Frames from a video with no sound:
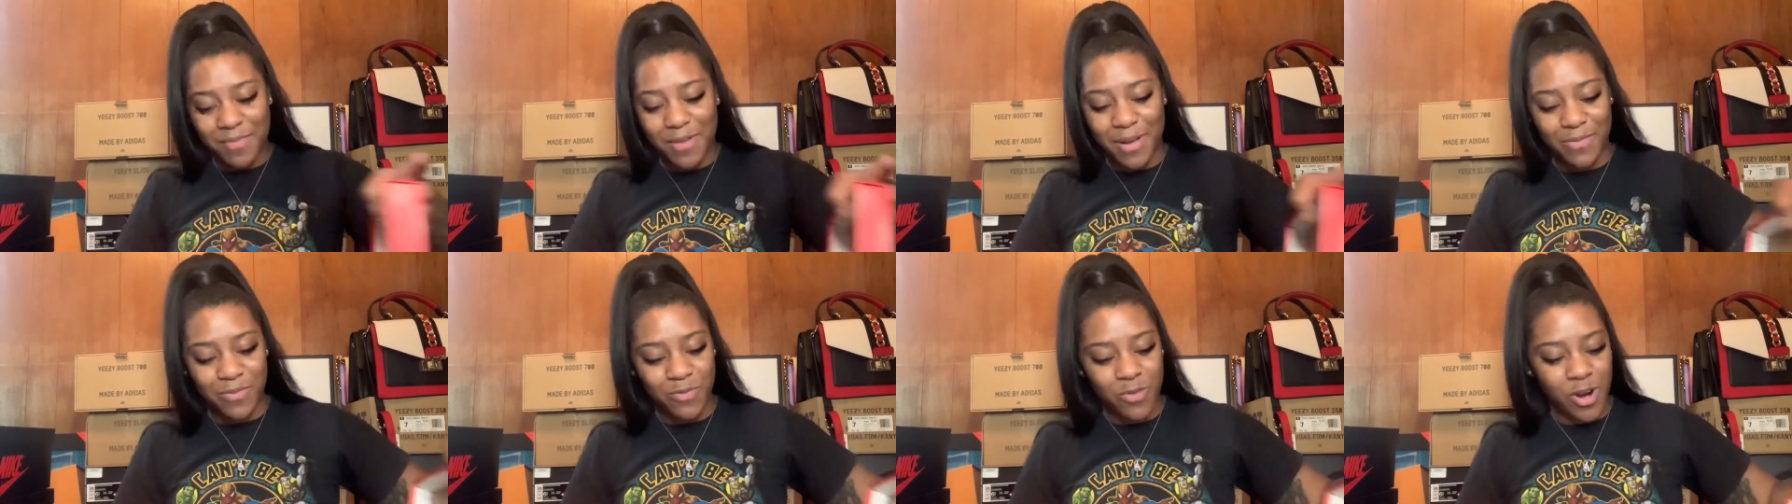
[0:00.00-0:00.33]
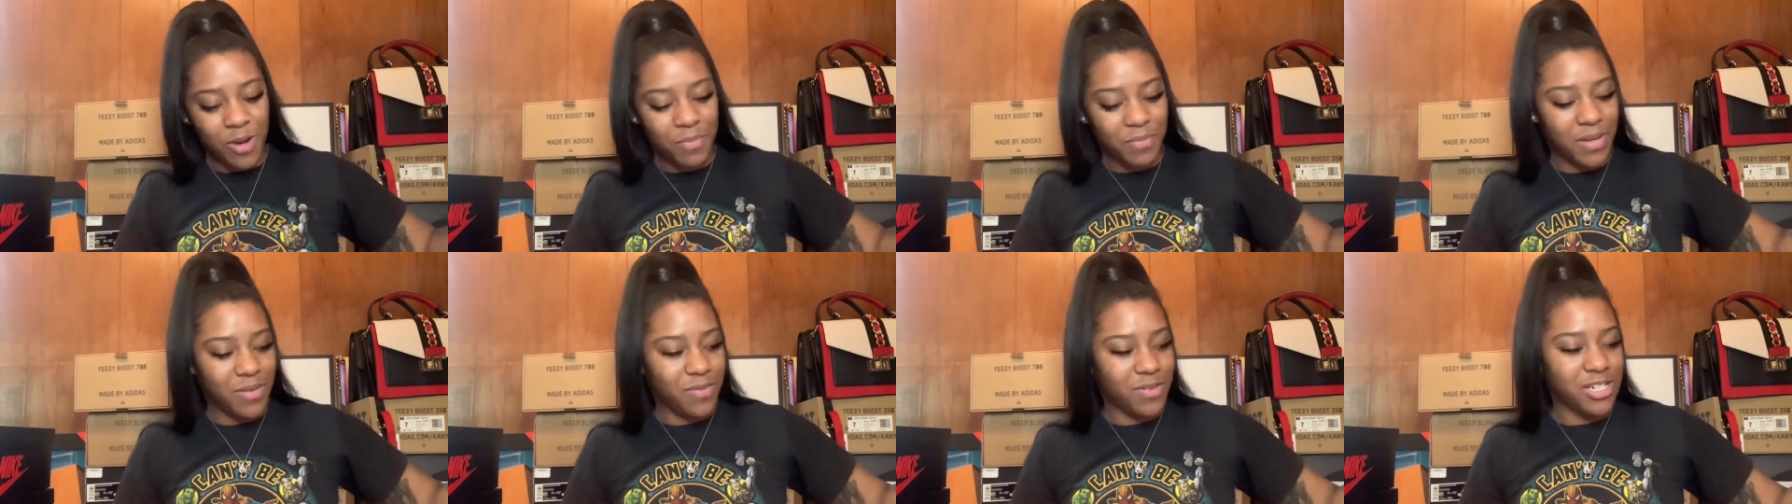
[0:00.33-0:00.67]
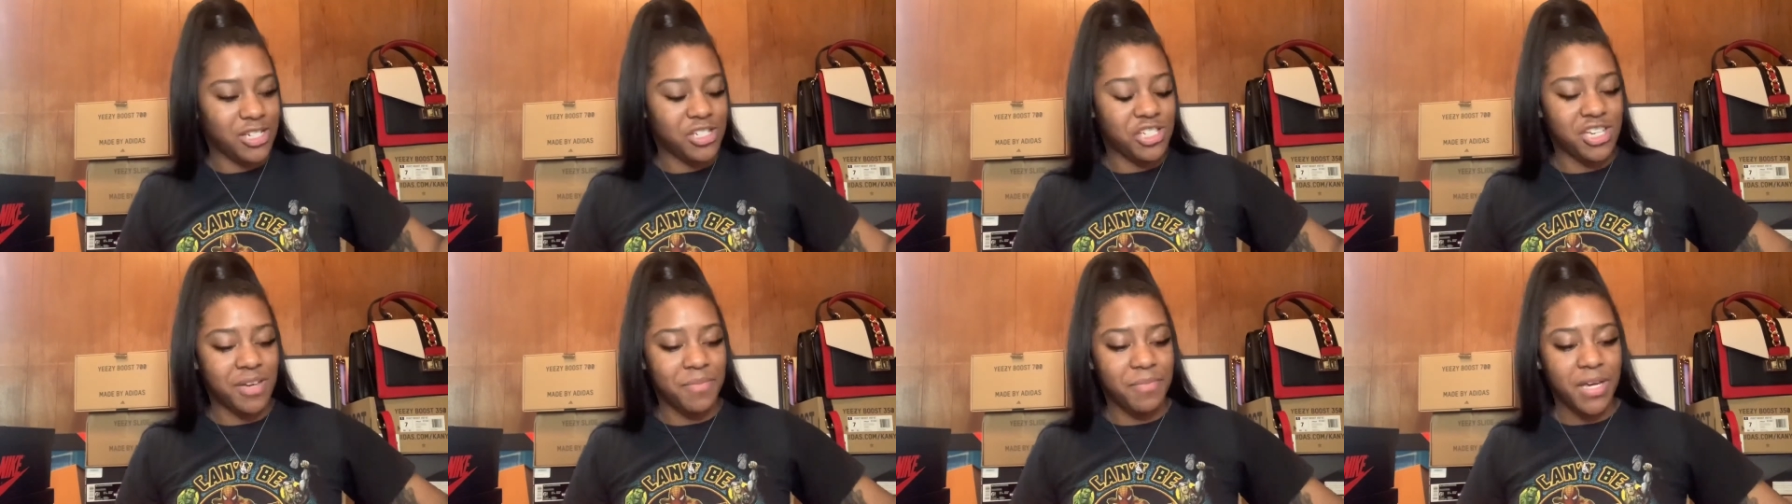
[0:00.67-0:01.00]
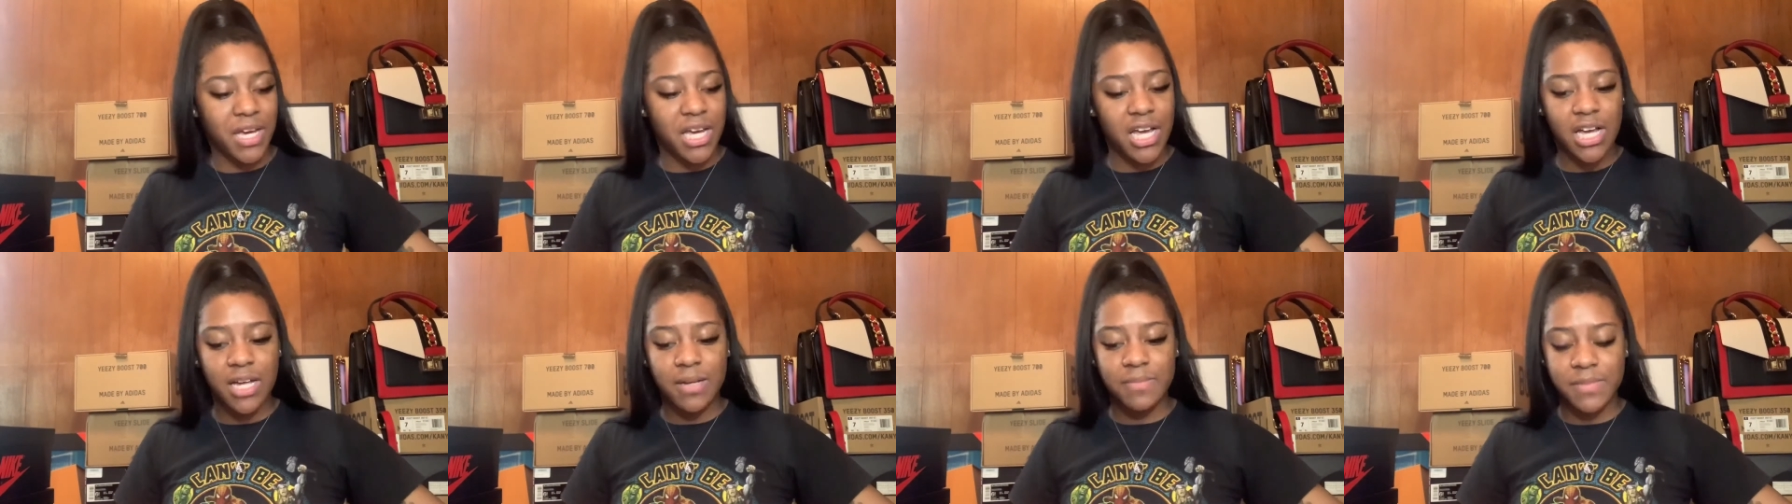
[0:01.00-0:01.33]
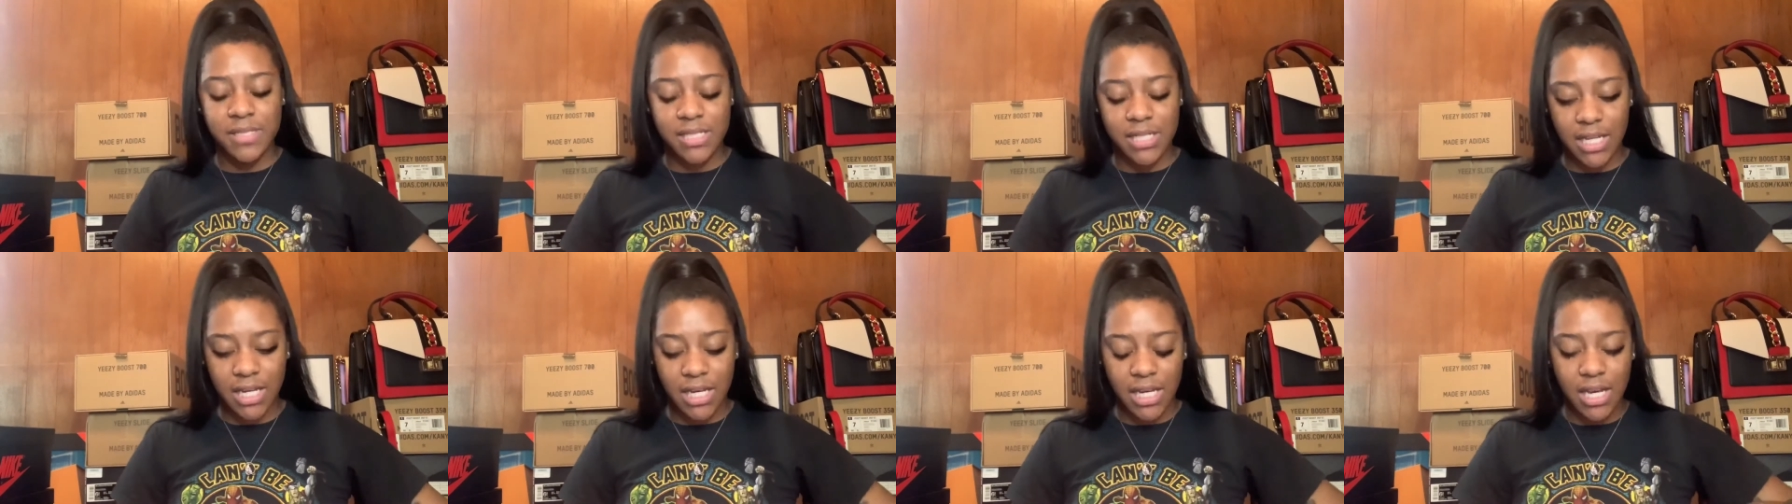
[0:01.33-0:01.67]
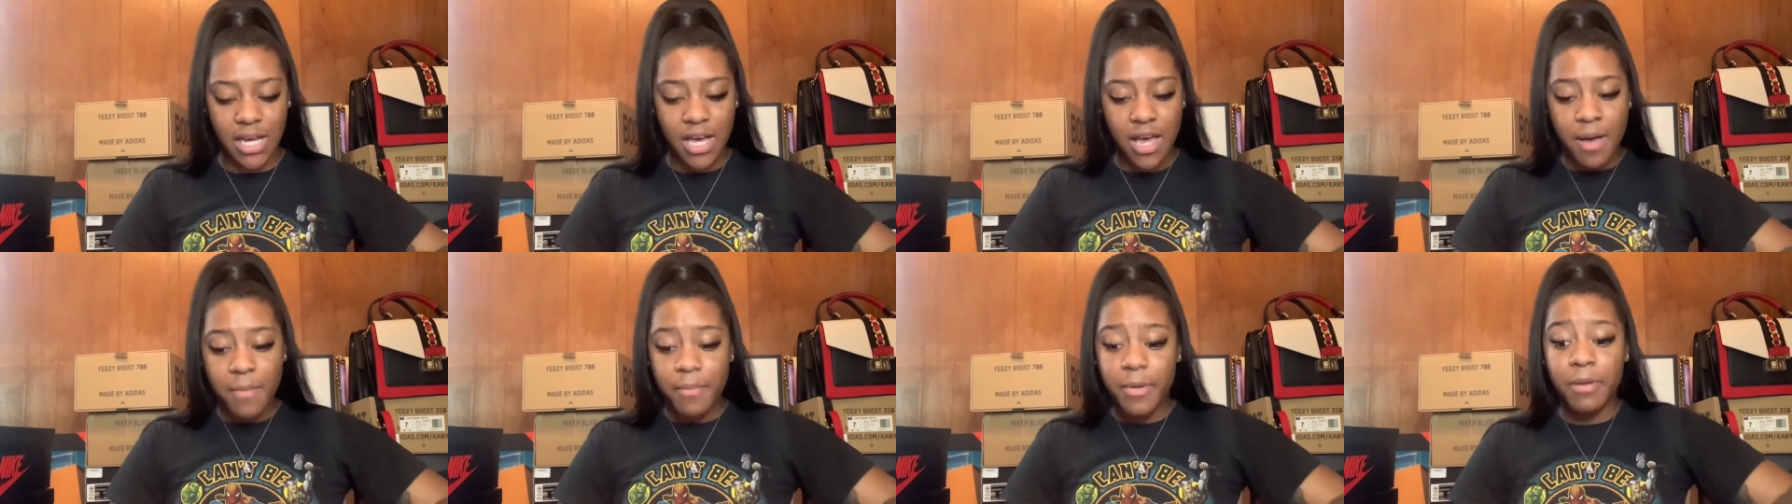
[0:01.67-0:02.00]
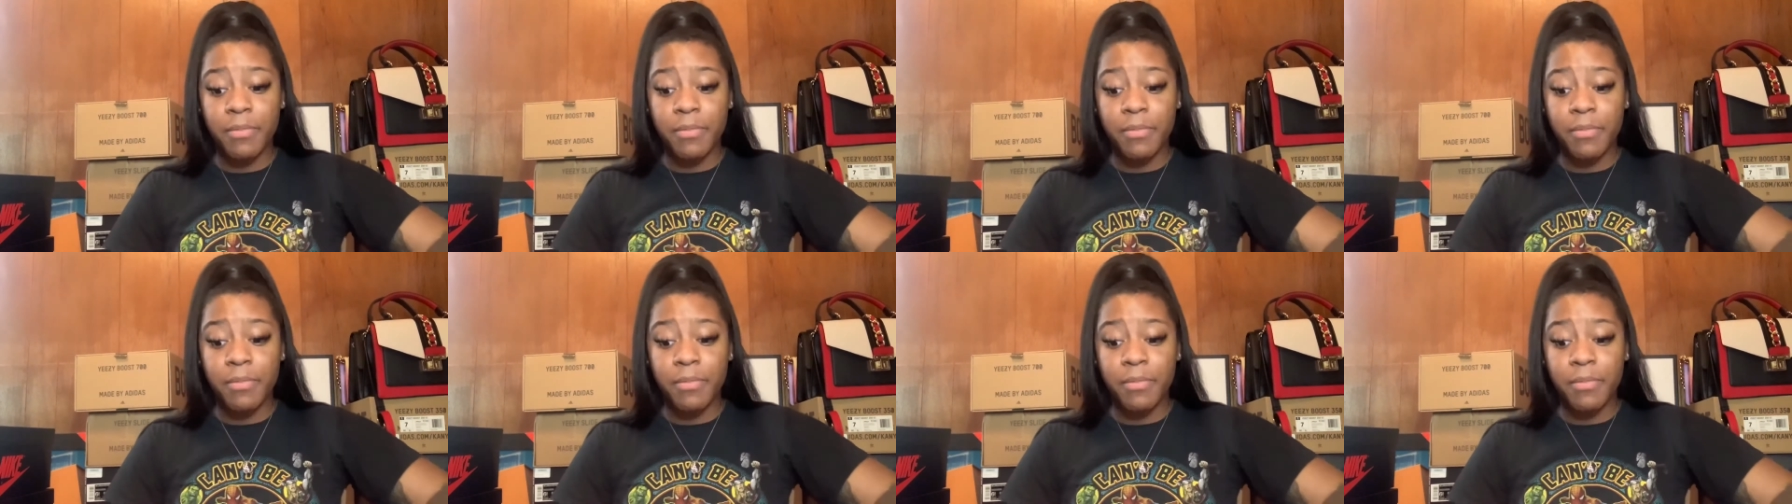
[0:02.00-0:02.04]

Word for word: up for me when the shipment comes in. Put